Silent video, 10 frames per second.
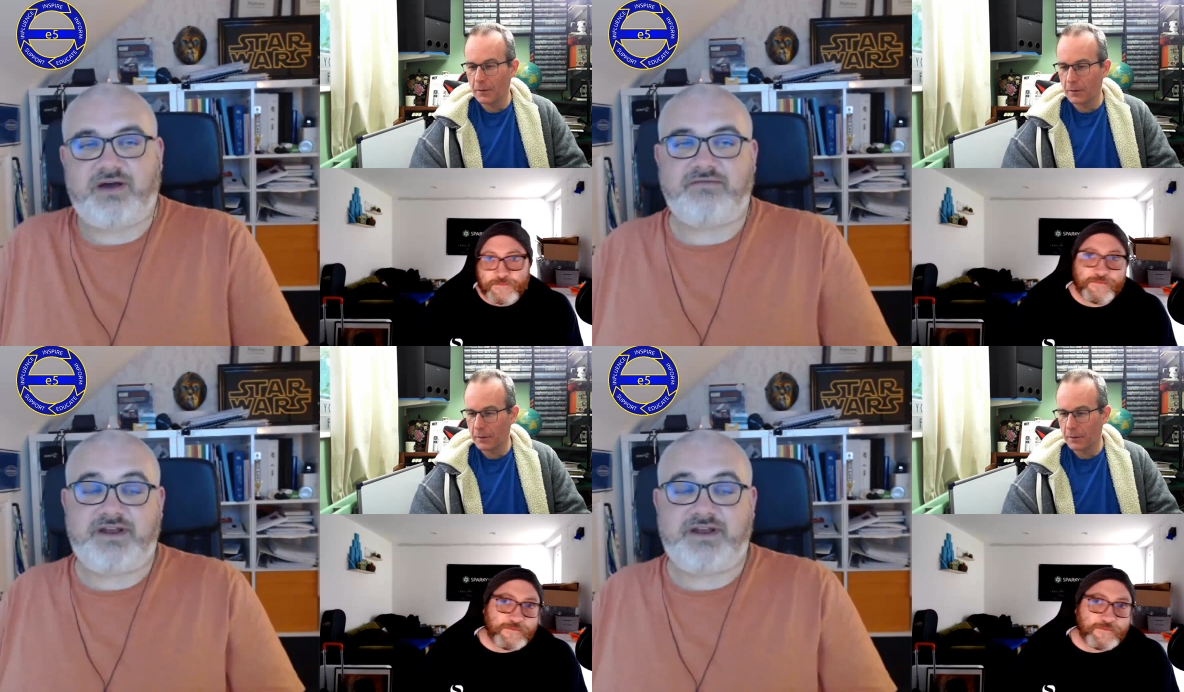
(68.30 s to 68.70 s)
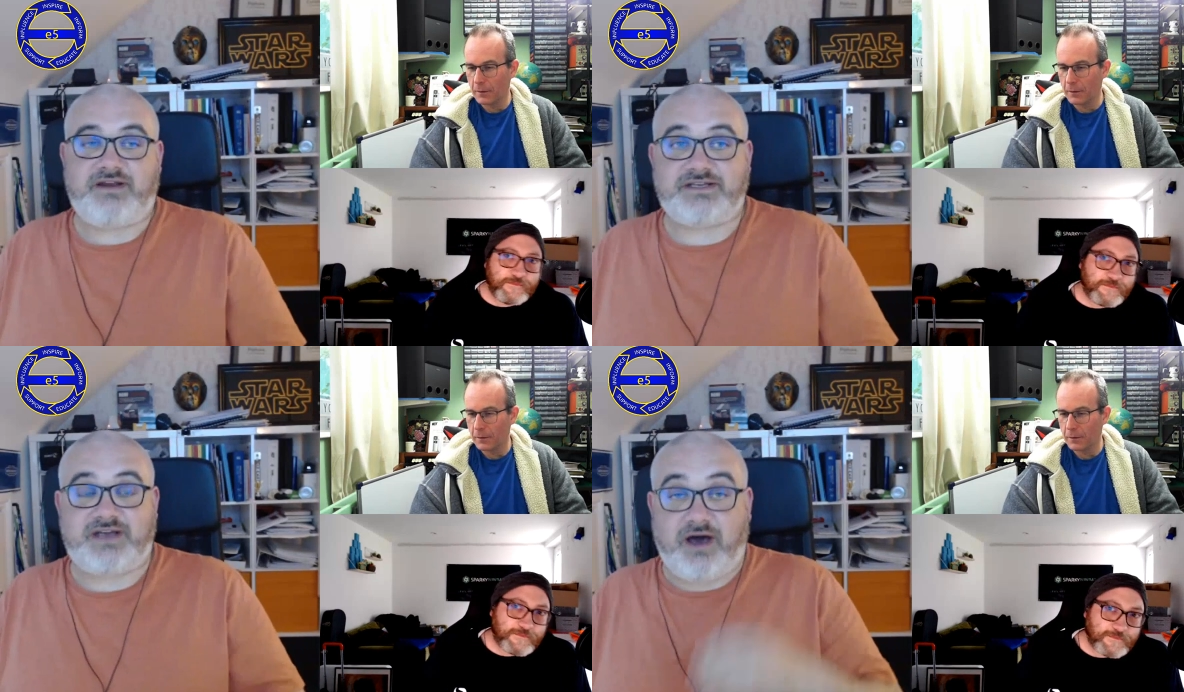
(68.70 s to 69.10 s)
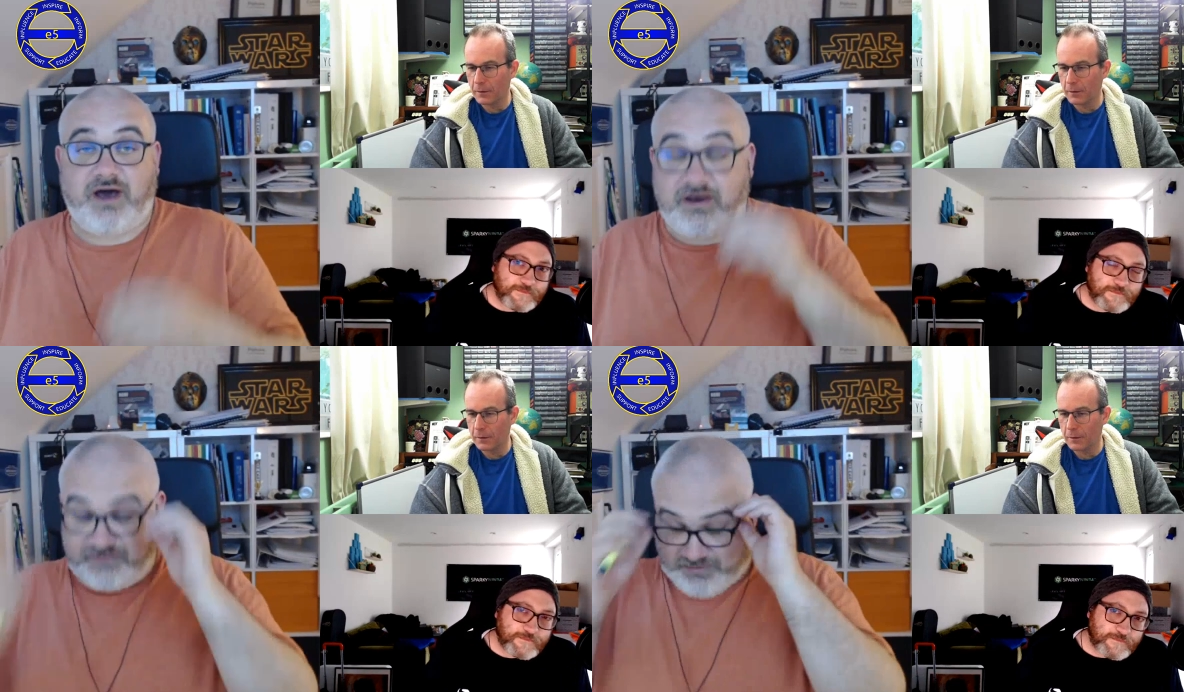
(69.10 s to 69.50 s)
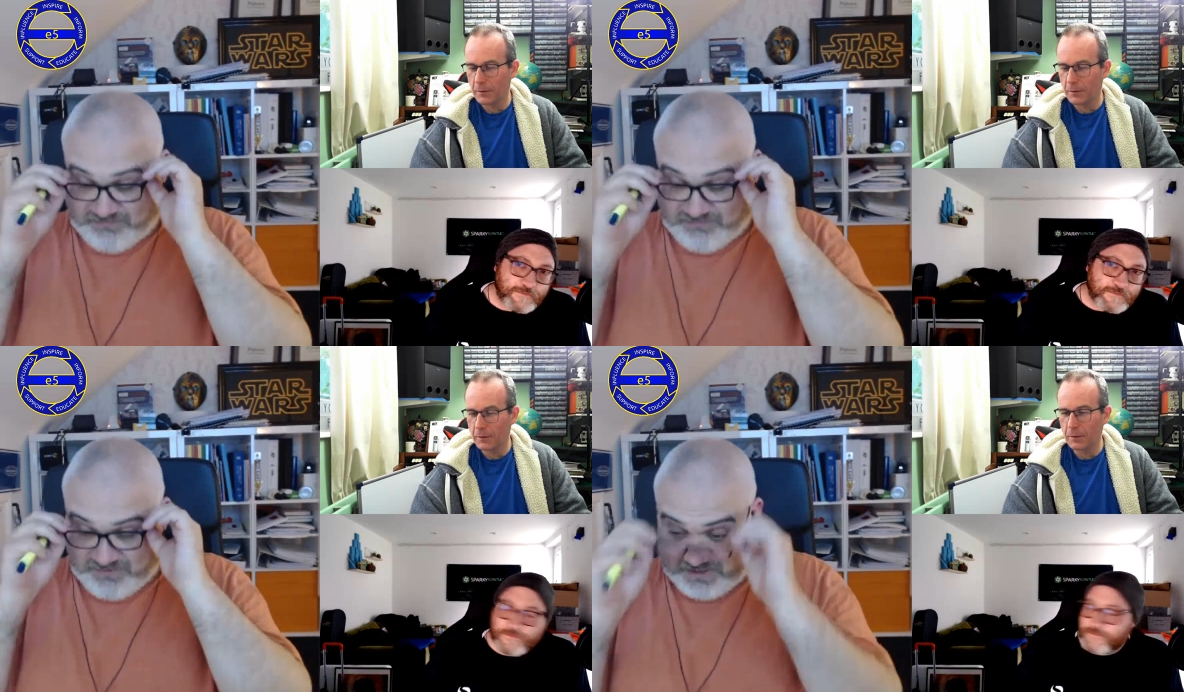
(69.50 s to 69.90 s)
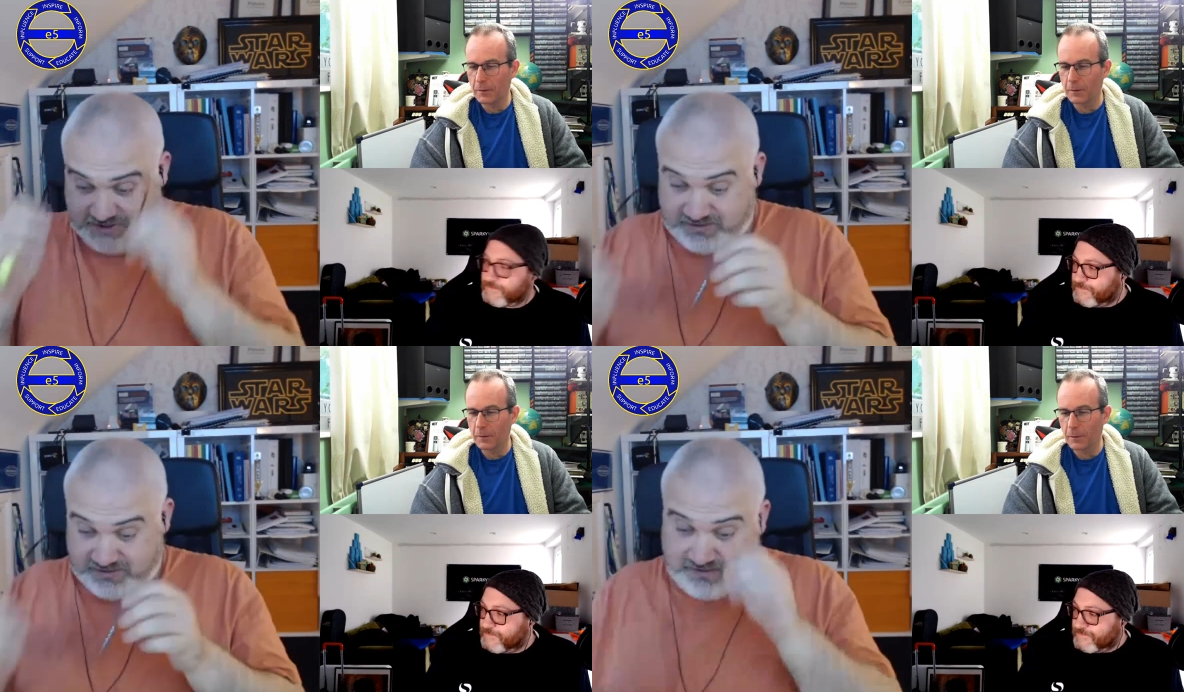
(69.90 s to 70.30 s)
Speaker 1: we kind of realised after we
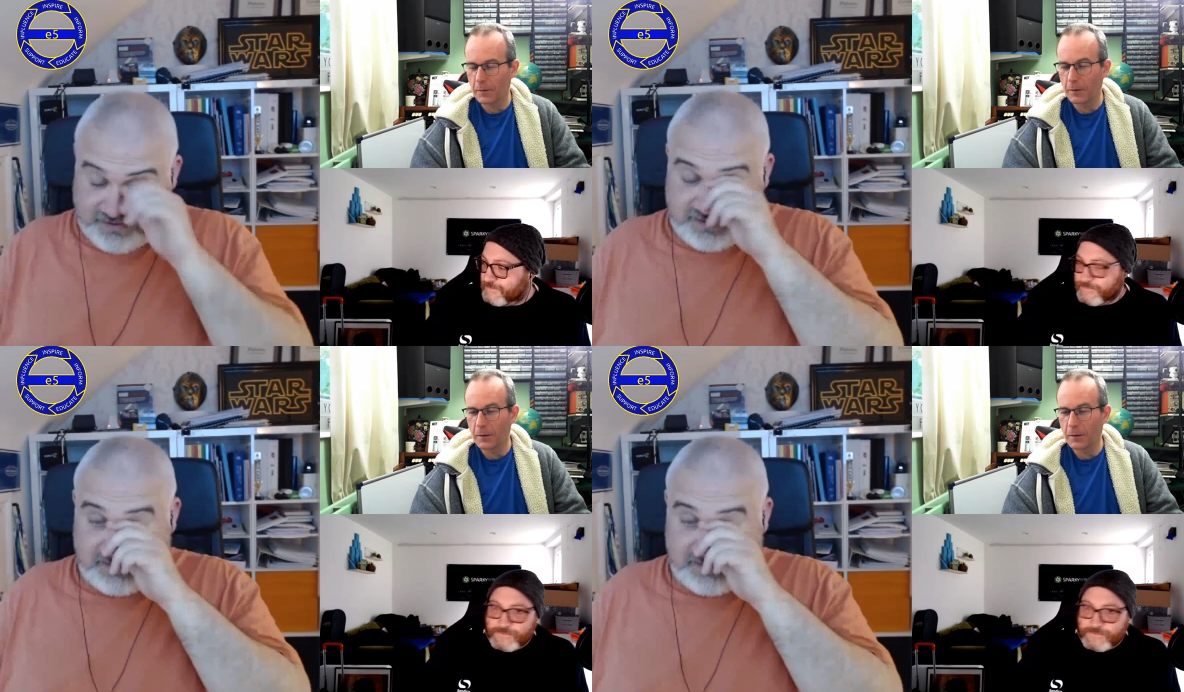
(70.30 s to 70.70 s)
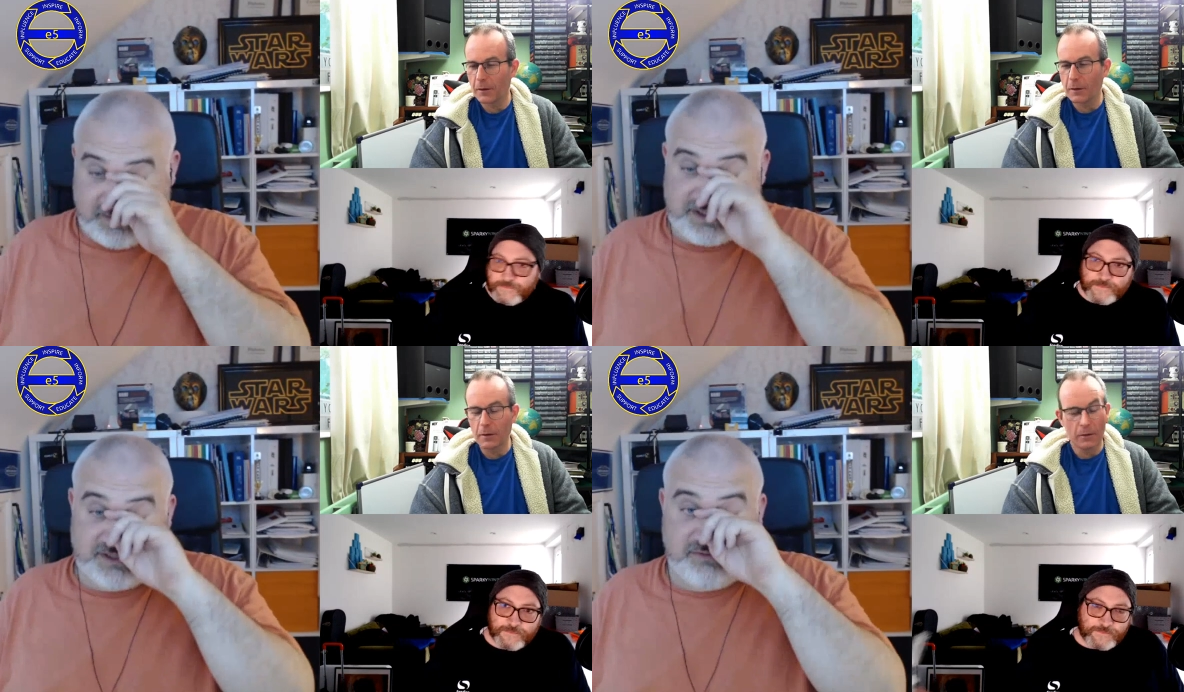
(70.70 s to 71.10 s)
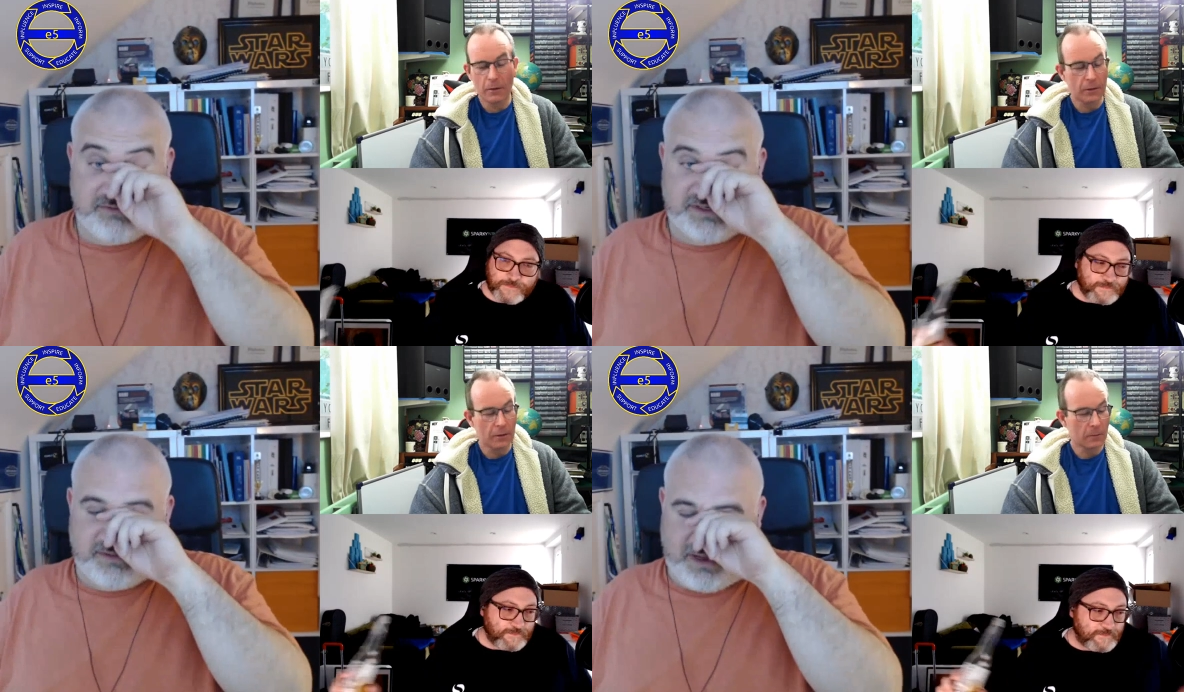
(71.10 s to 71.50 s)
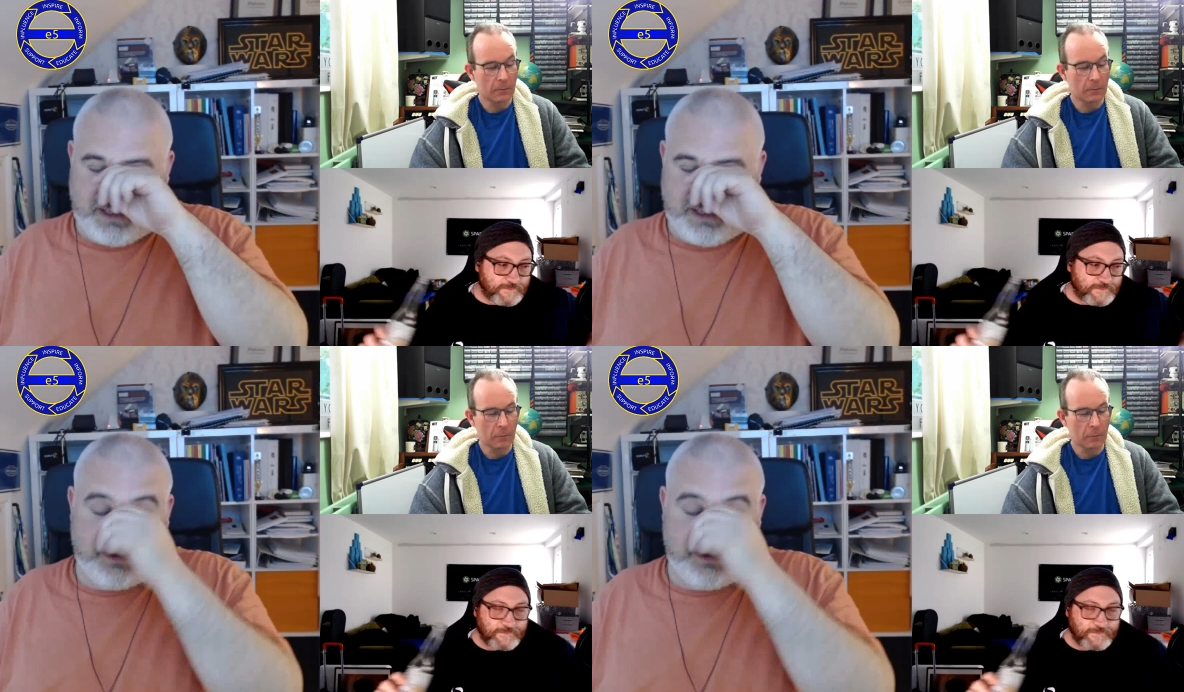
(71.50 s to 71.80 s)
finished, which is always the